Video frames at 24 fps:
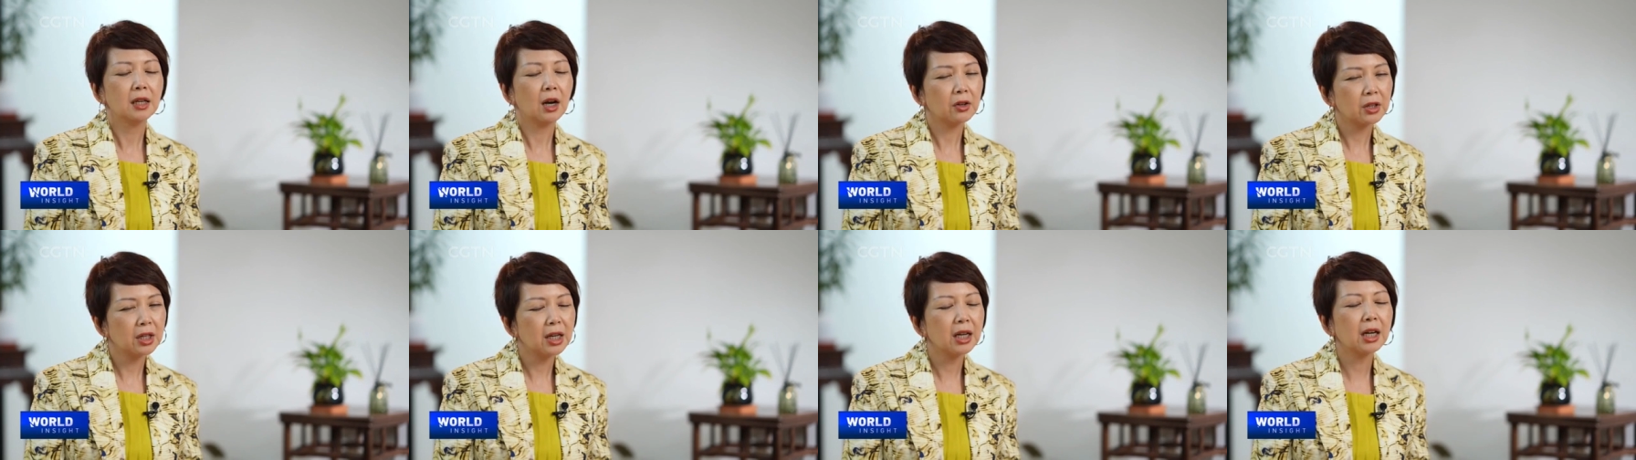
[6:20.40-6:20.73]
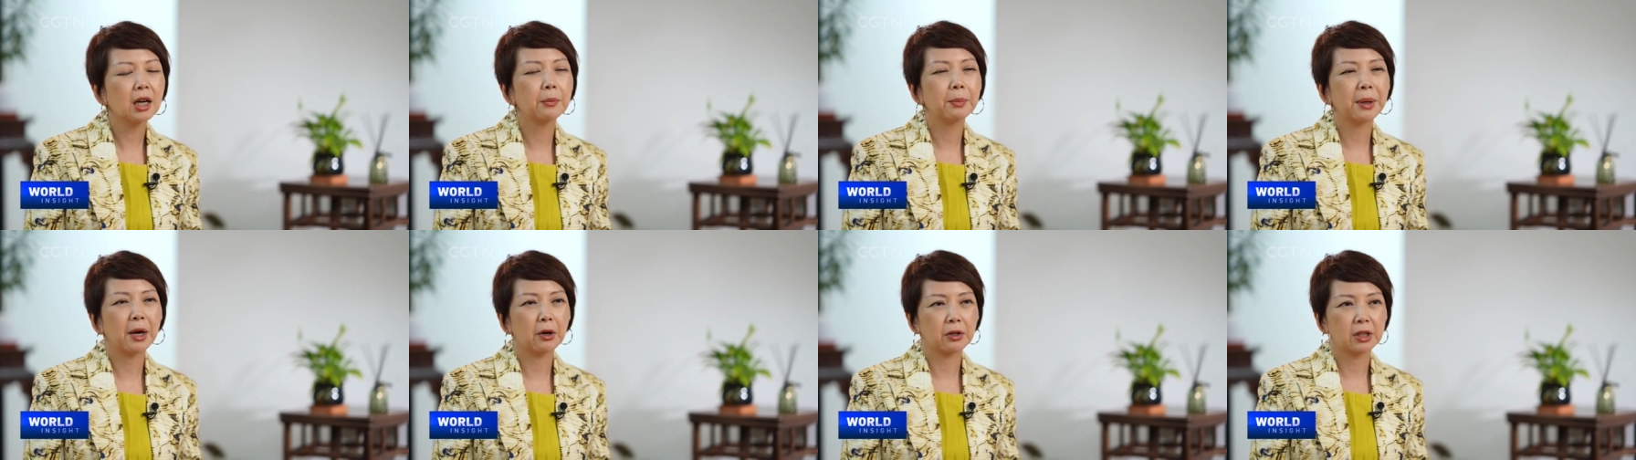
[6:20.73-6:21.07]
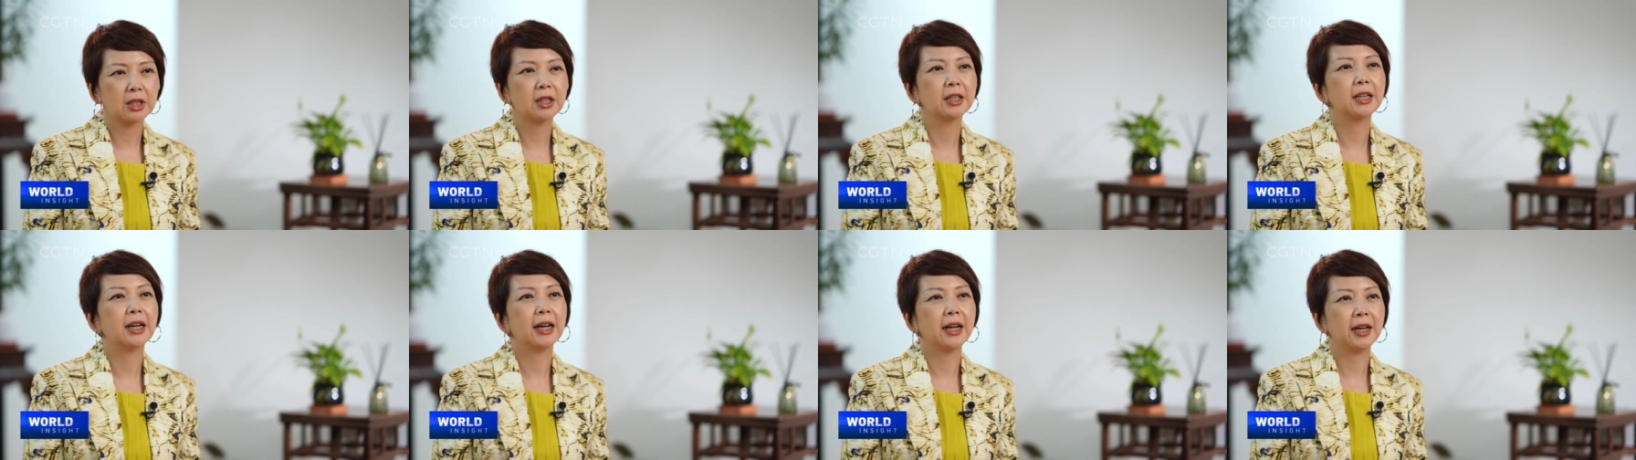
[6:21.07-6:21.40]
Now think about
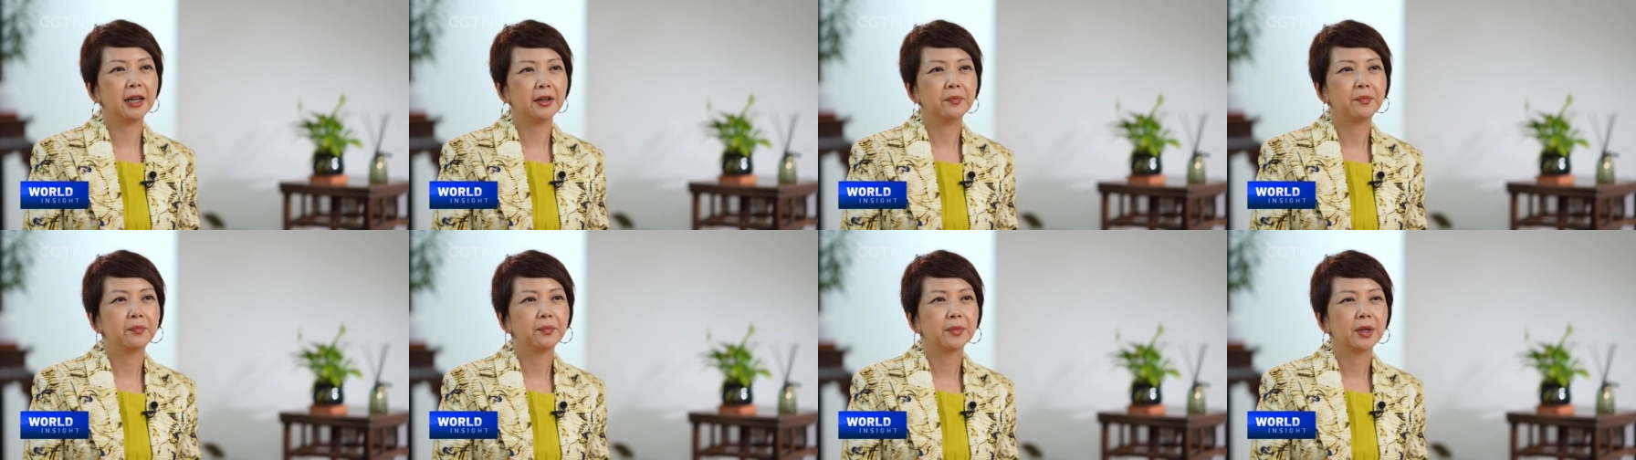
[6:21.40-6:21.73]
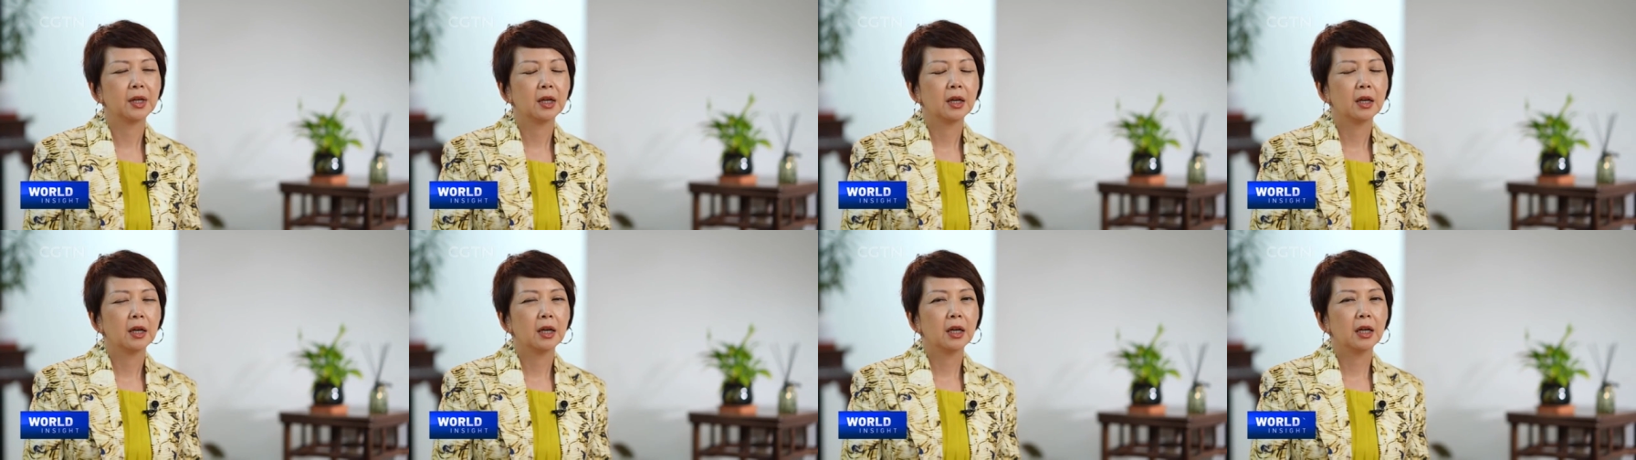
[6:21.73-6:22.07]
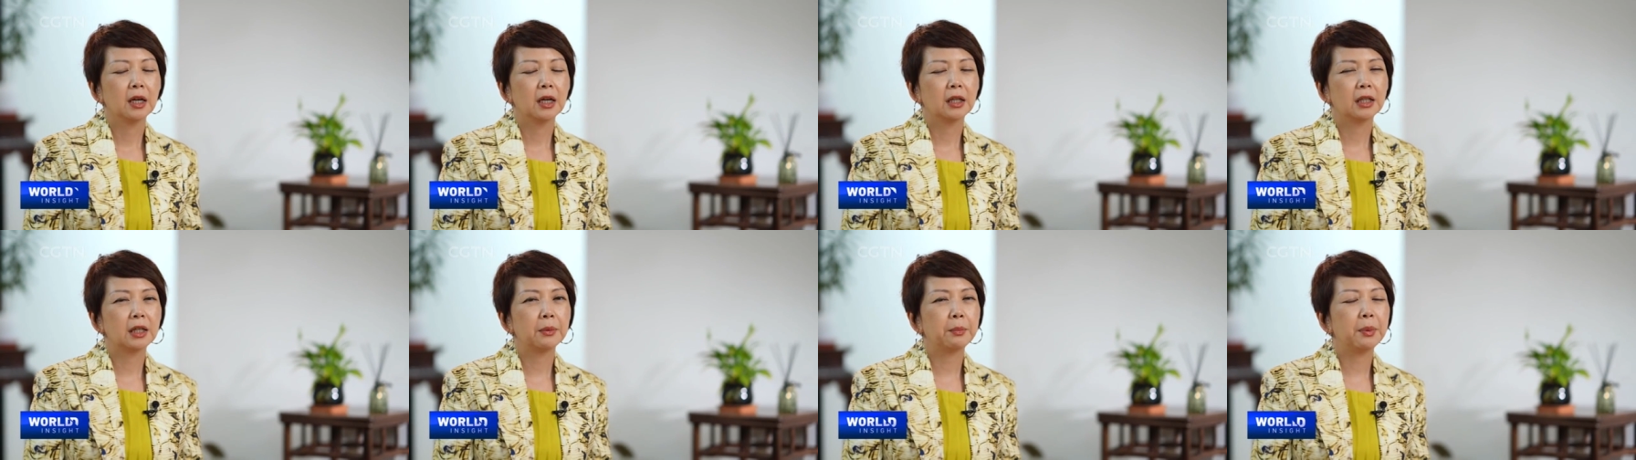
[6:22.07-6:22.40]
today.
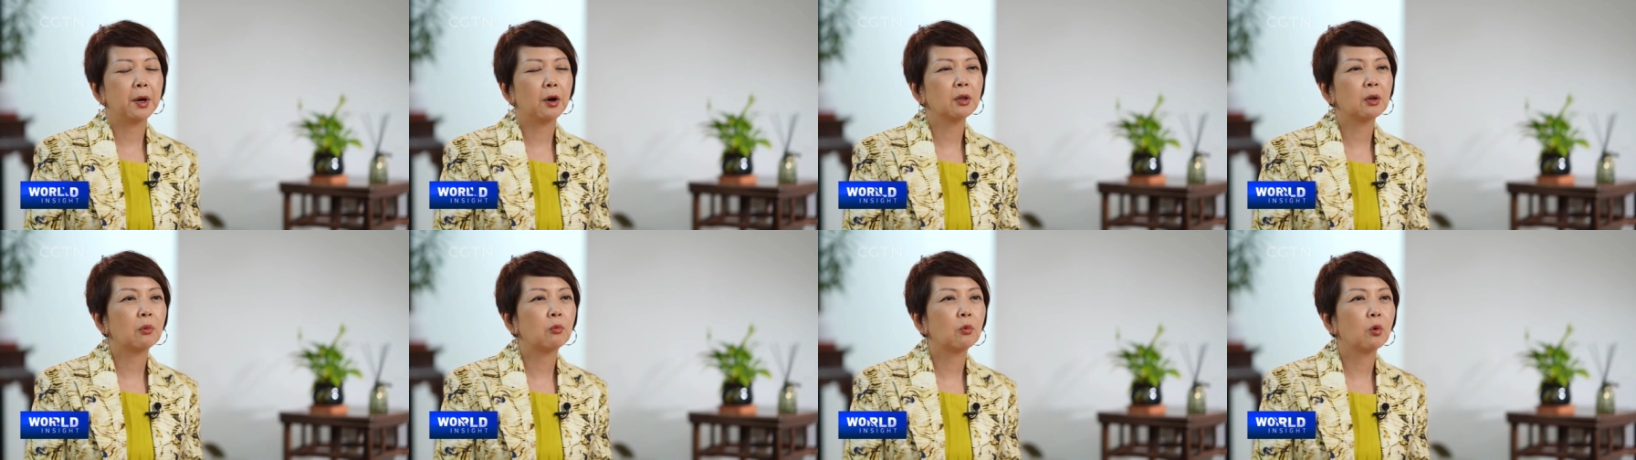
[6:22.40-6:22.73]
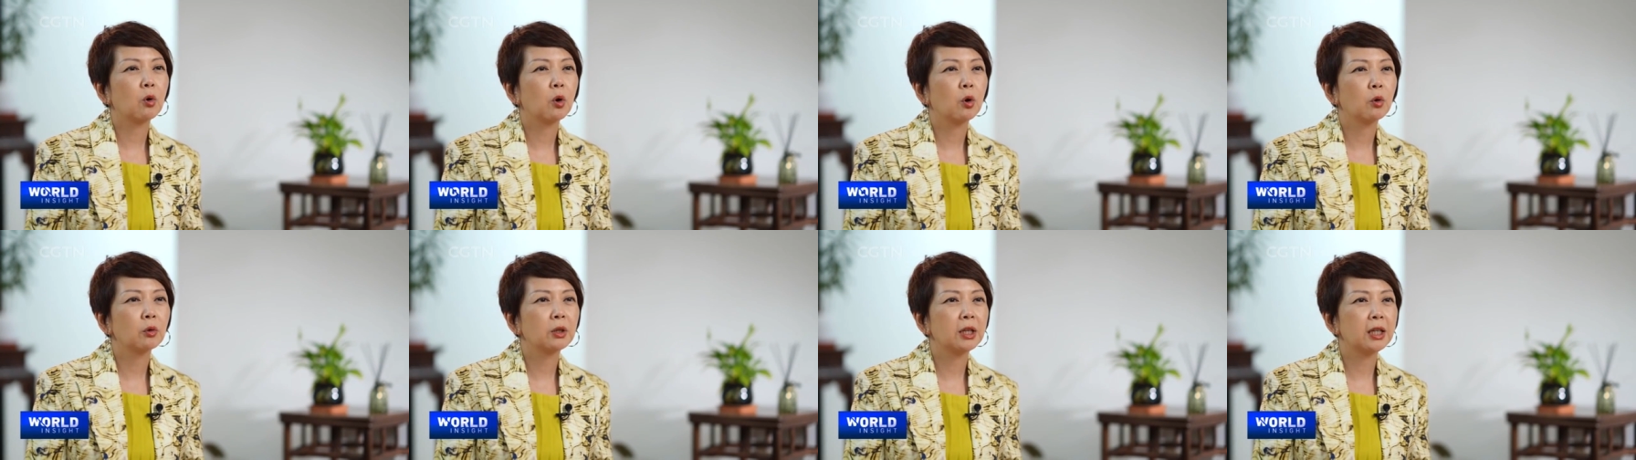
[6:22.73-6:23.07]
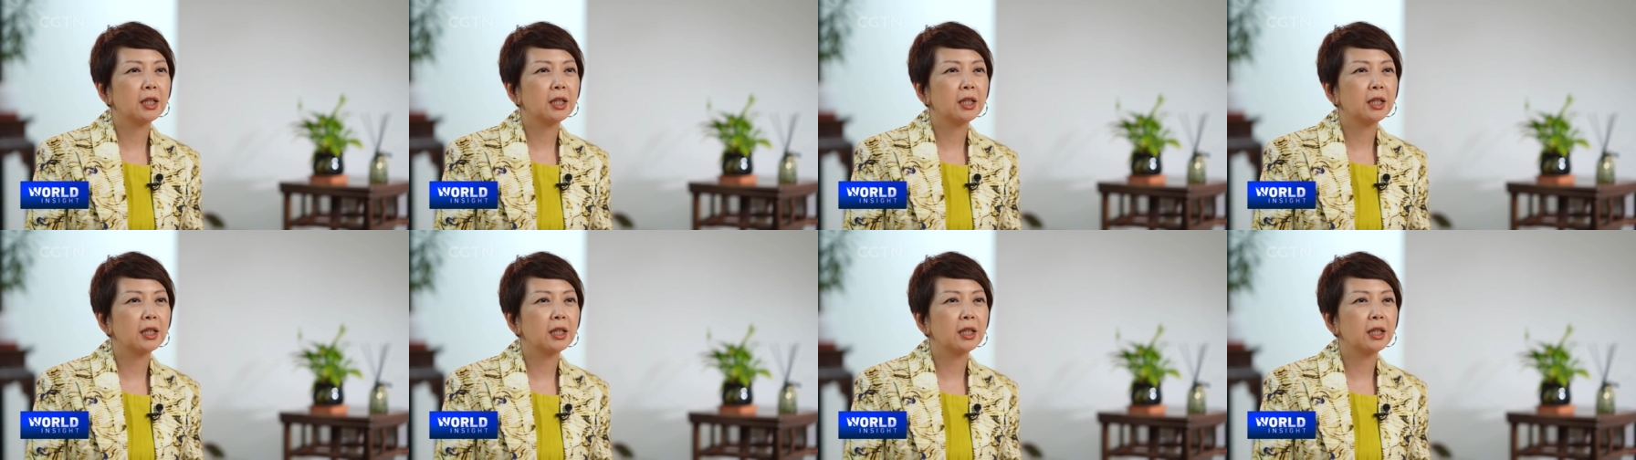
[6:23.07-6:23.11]
The Belt and Road